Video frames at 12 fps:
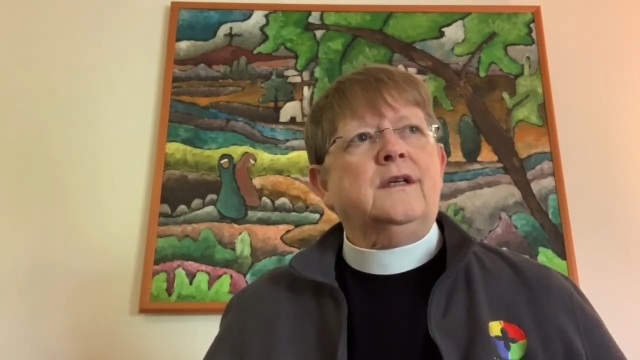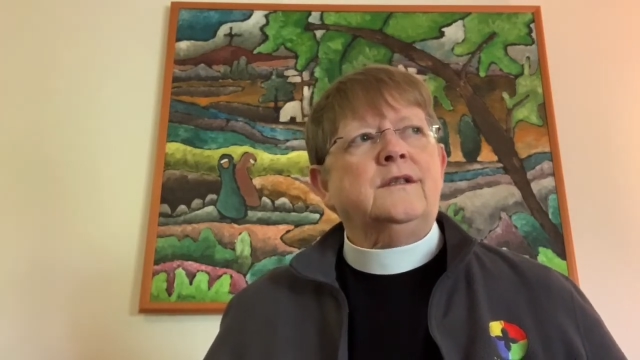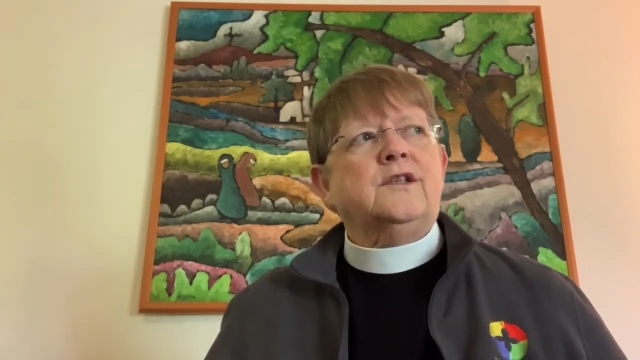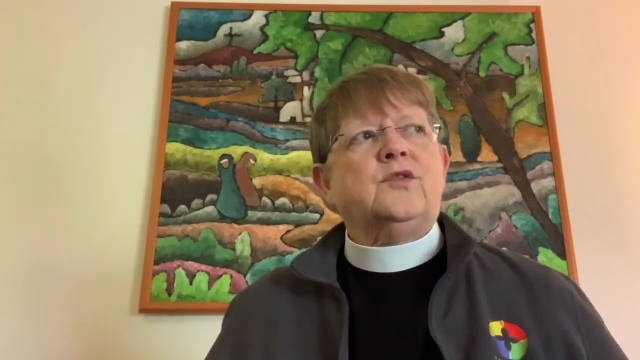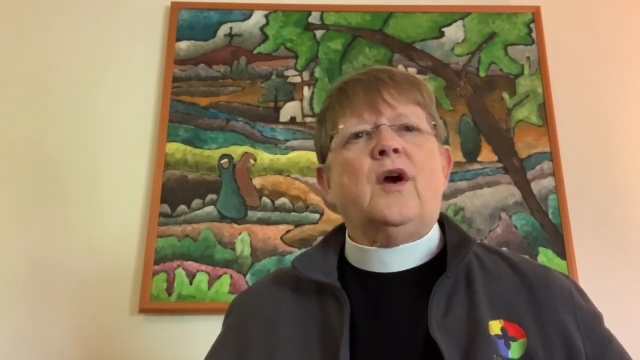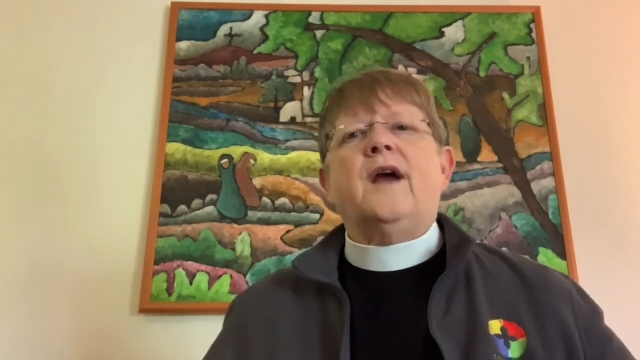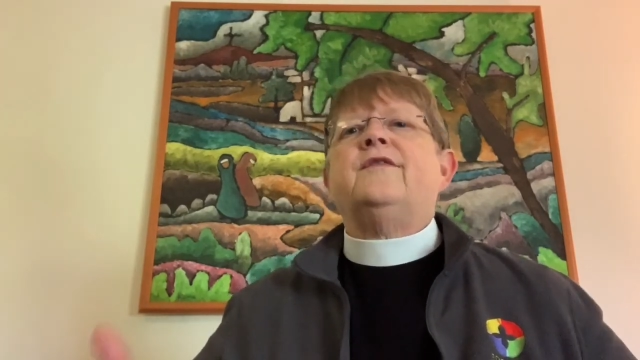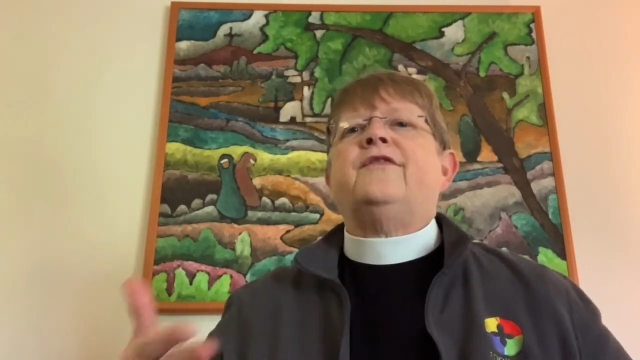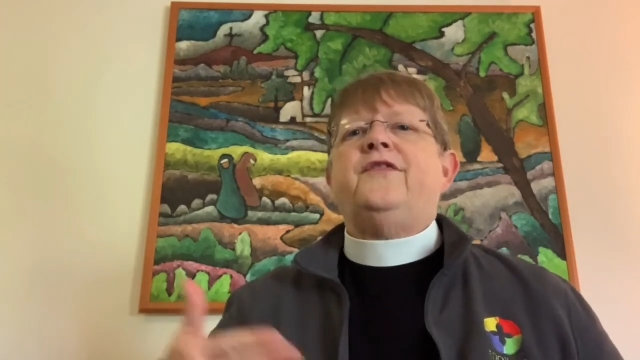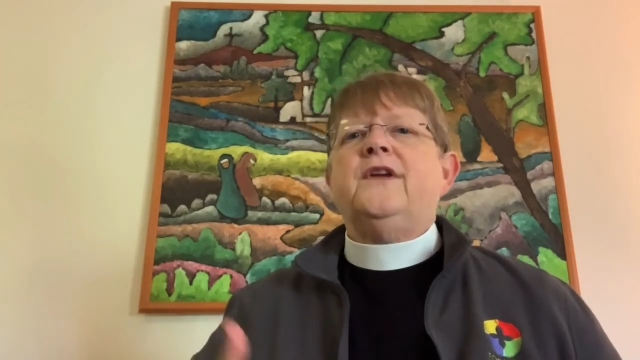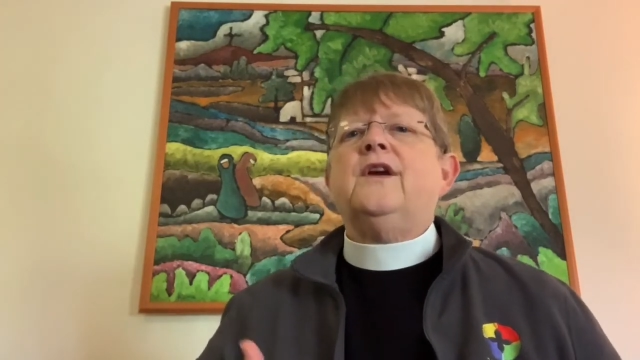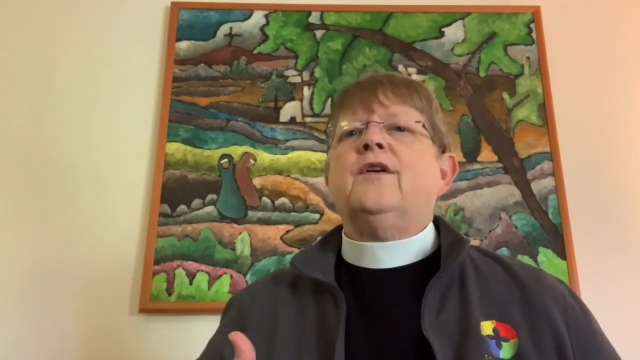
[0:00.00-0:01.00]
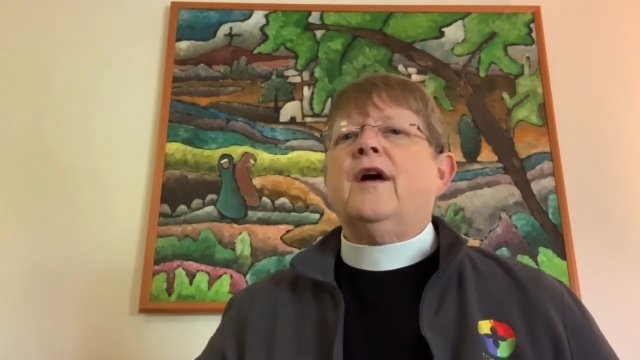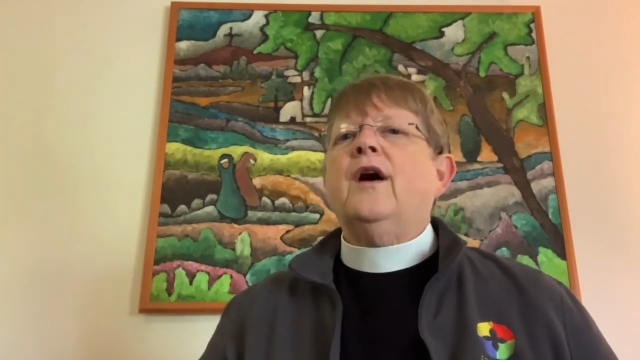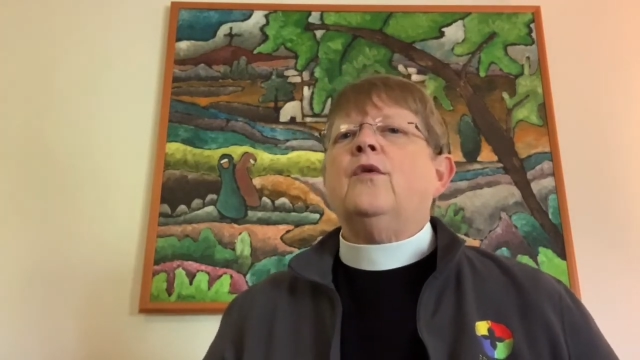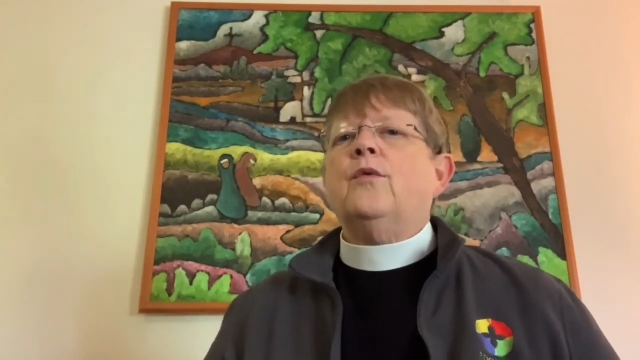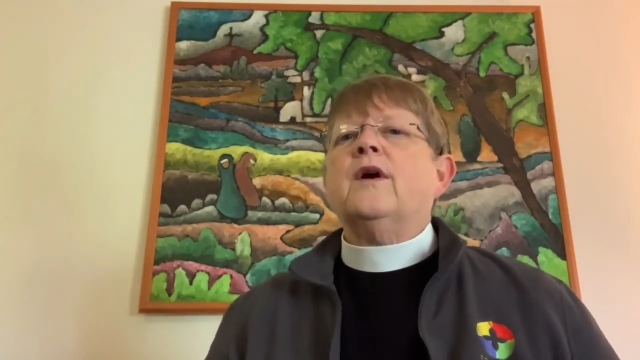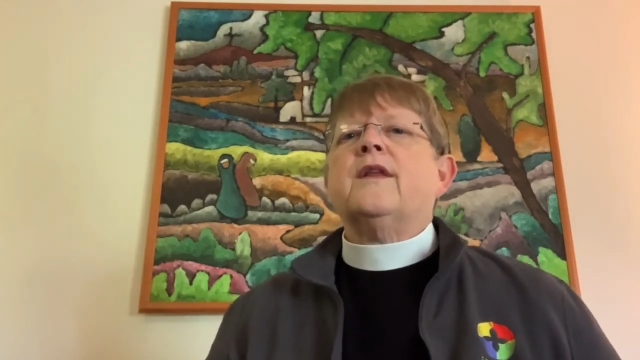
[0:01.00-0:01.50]
to try and figure
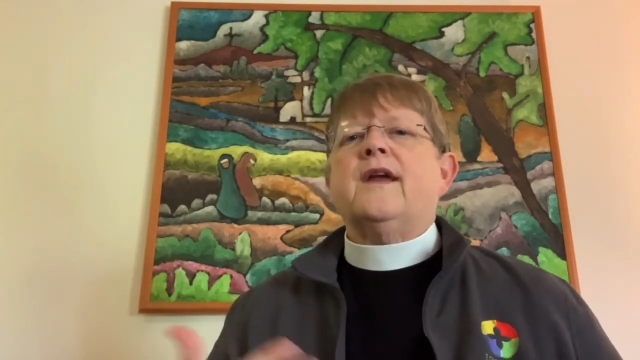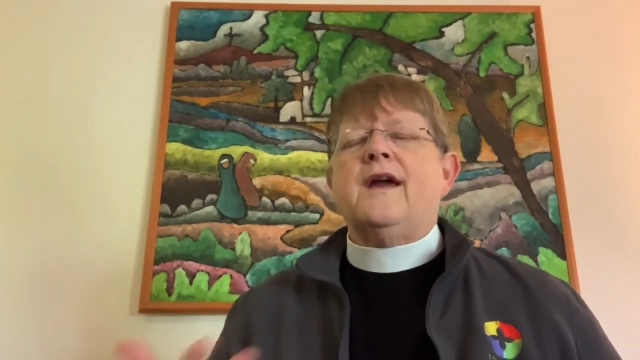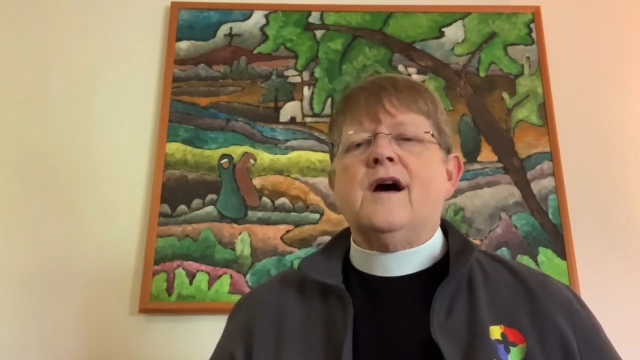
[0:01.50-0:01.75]
out where they